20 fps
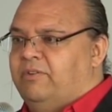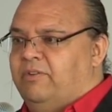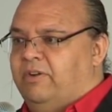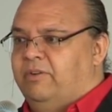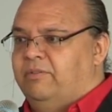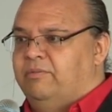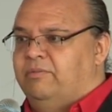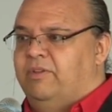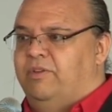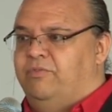
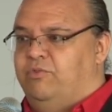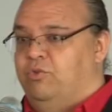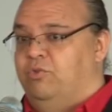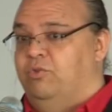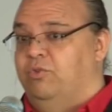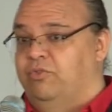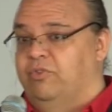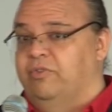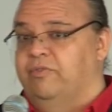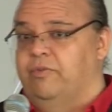Right? If you
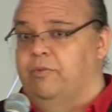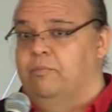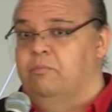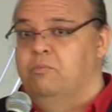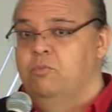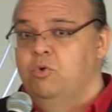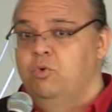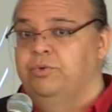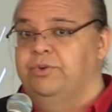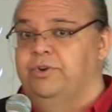use it for
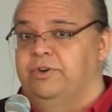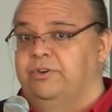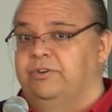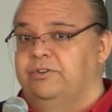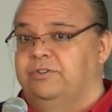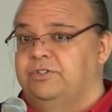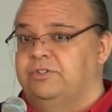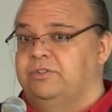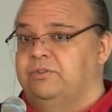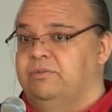
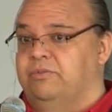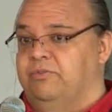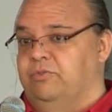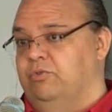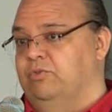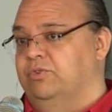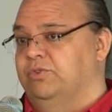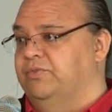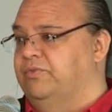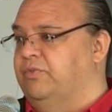motors, if
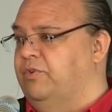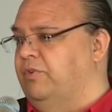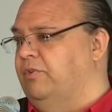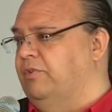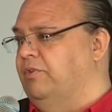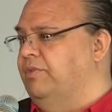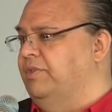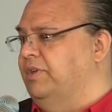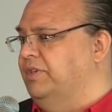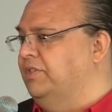you use it for
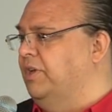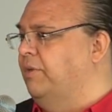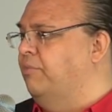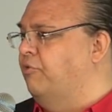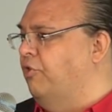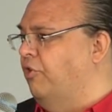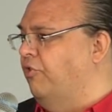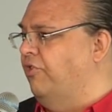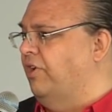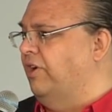things like
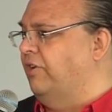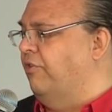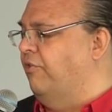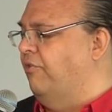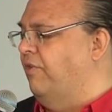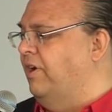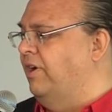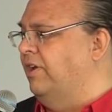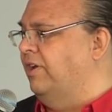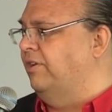Project
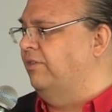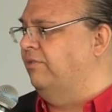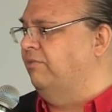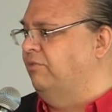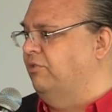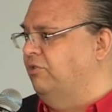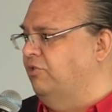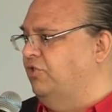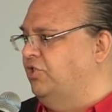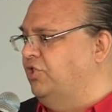Orion,
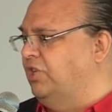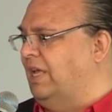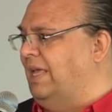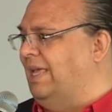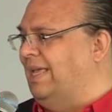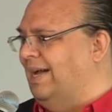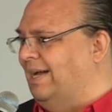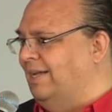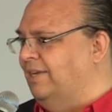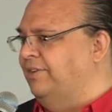
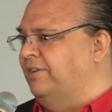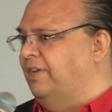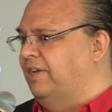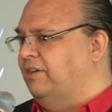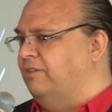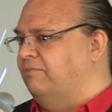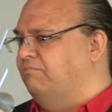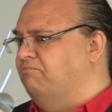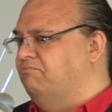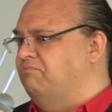
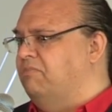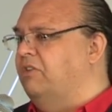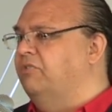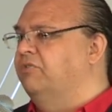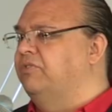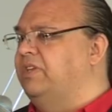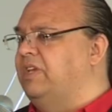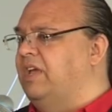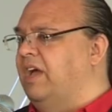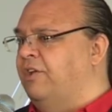gigantic
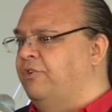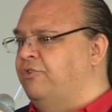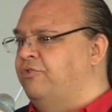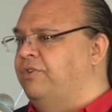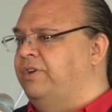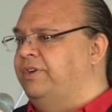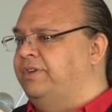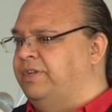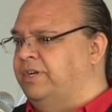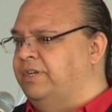
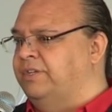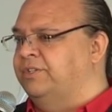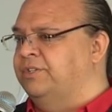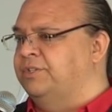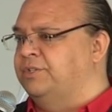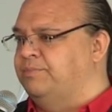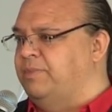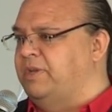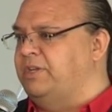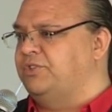multi-hundred-ton
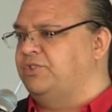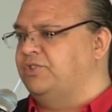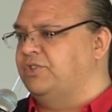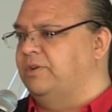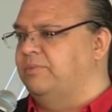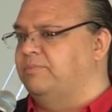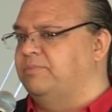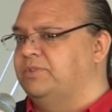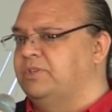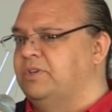
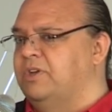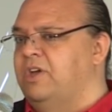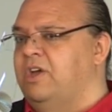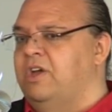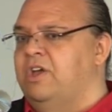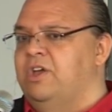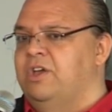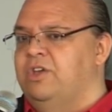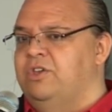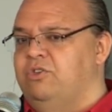spaceships,
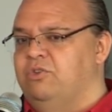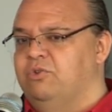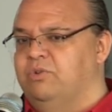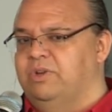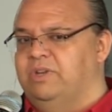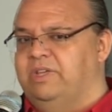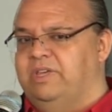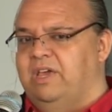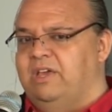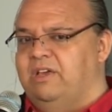you
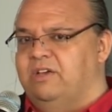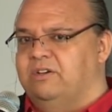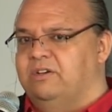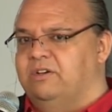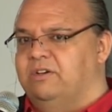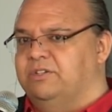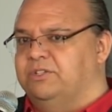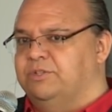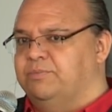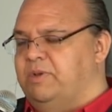could get
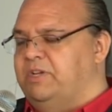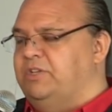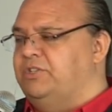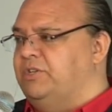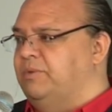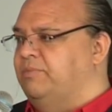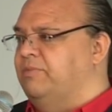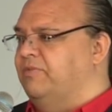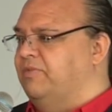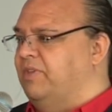a
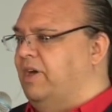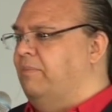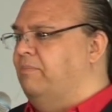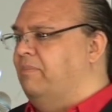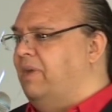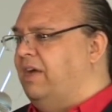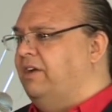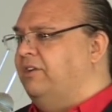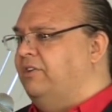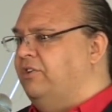spaceship of that
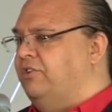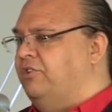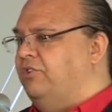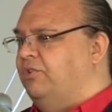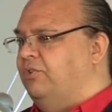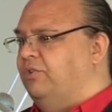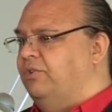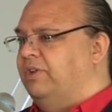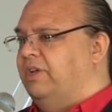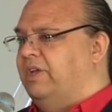
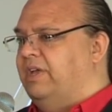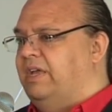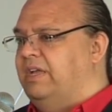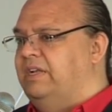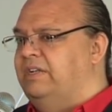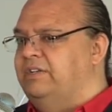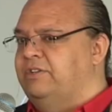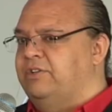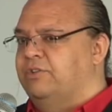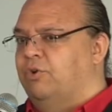magnitude
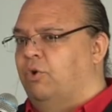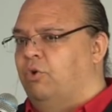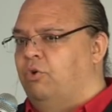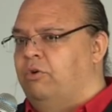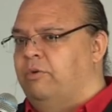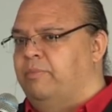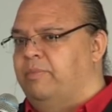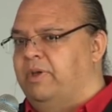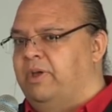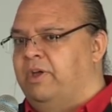into
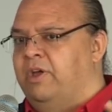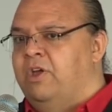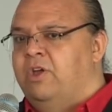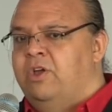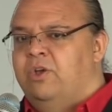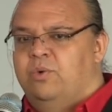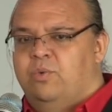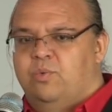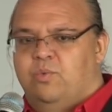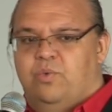orbit
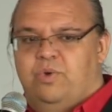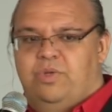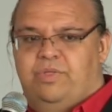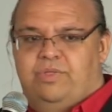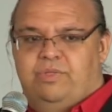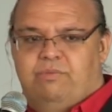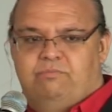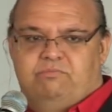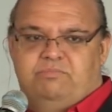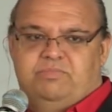
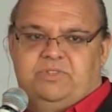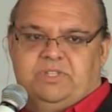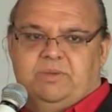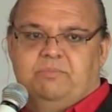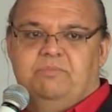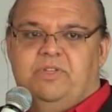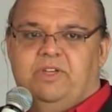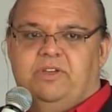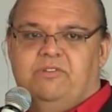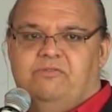with
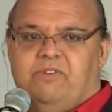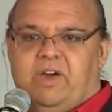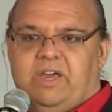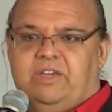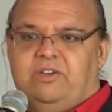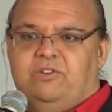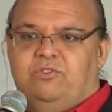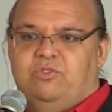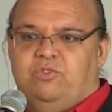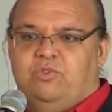something
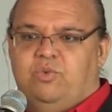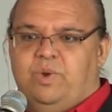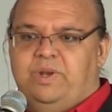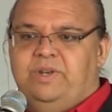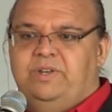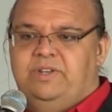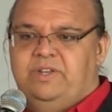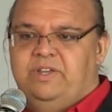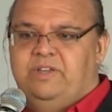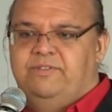like
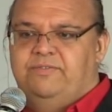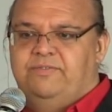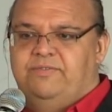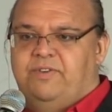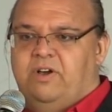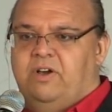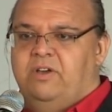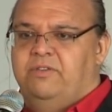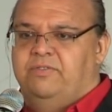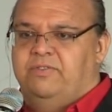
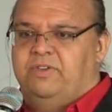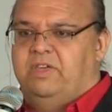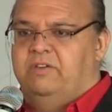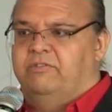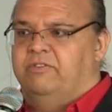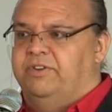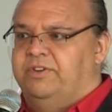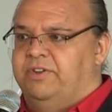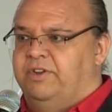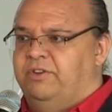25
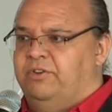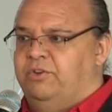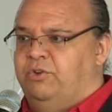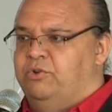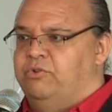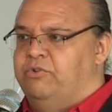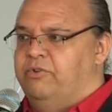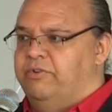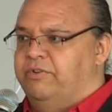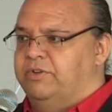kiloton
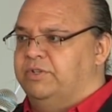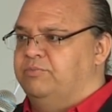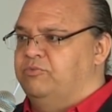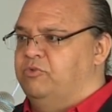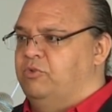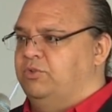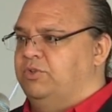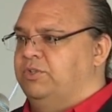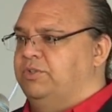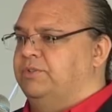nuclear
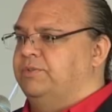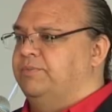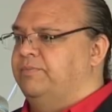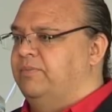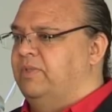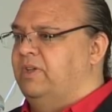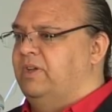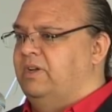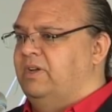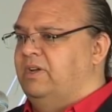explosions.
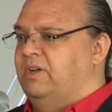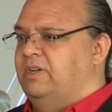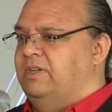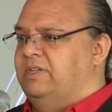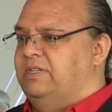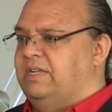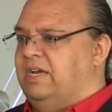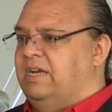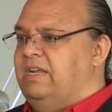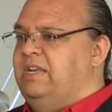
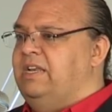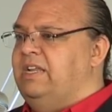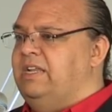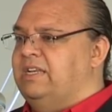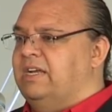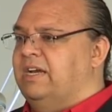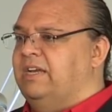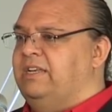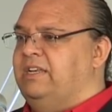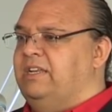Tiny,
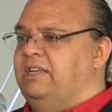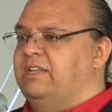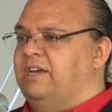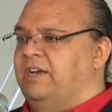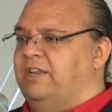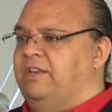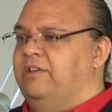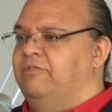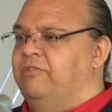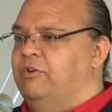tiny,
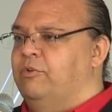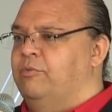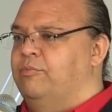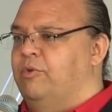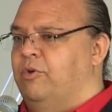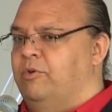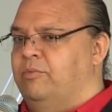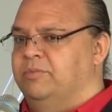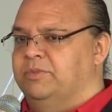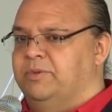tiny little
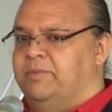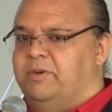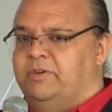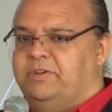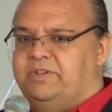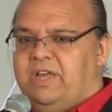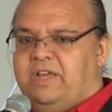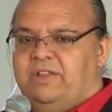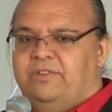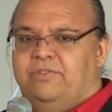bombs, about a
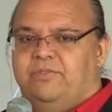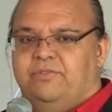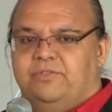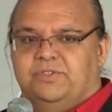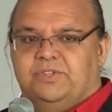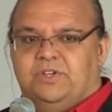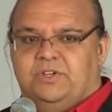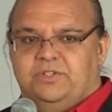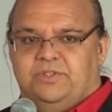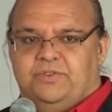tenth of the
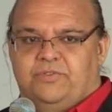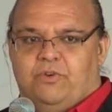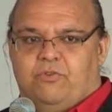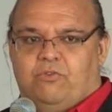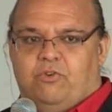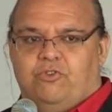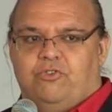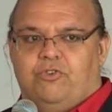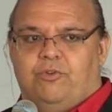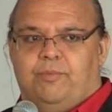size of
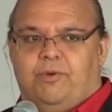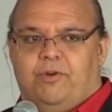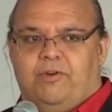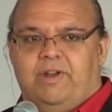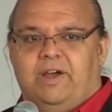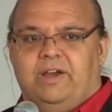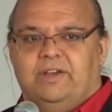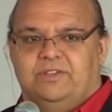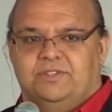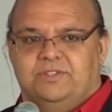Hiroshima or
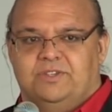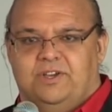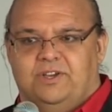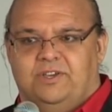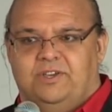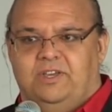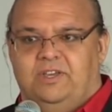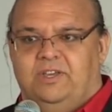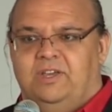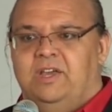
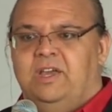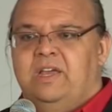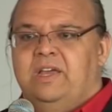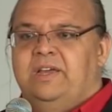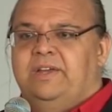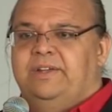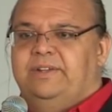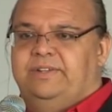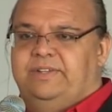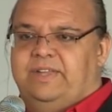Nagasaki,
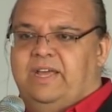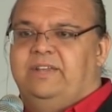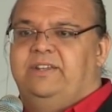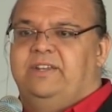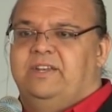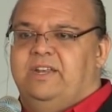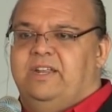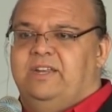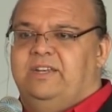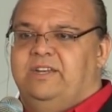
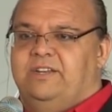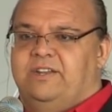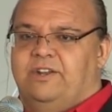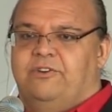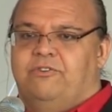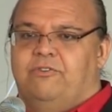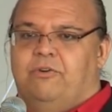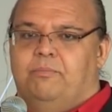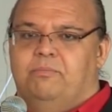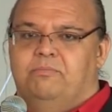detonated
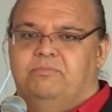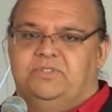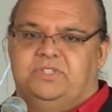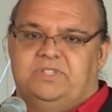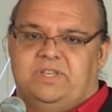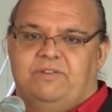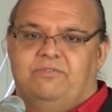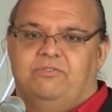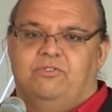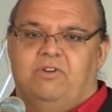under a
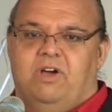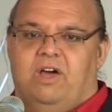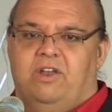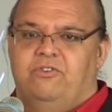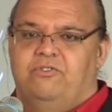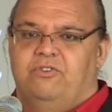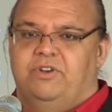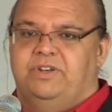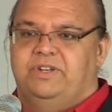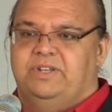several
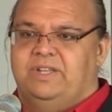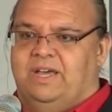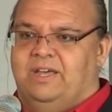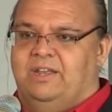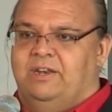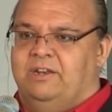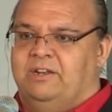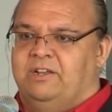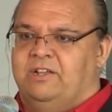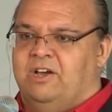
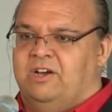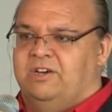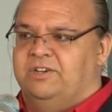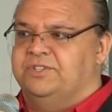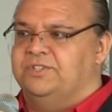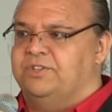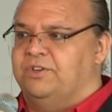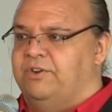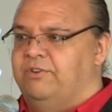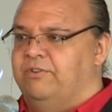hundred-ton
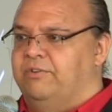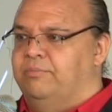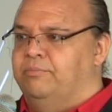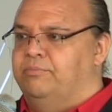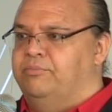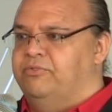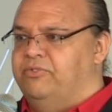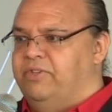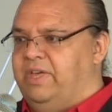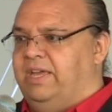cast iron
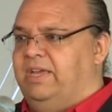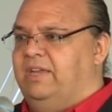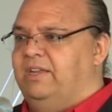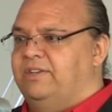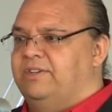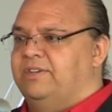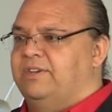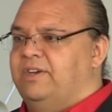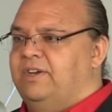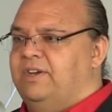
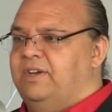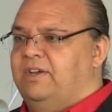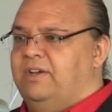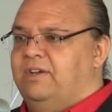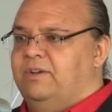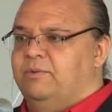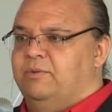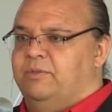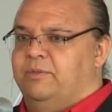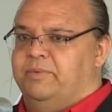plate
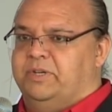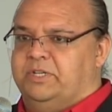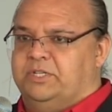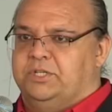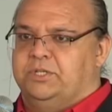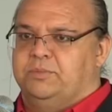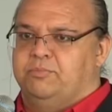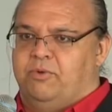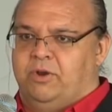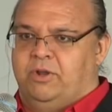with a big
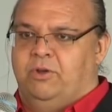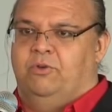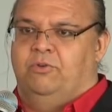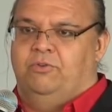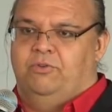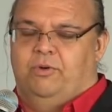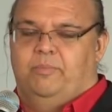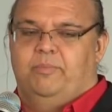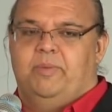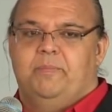spring on
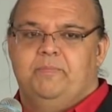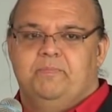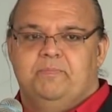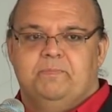top.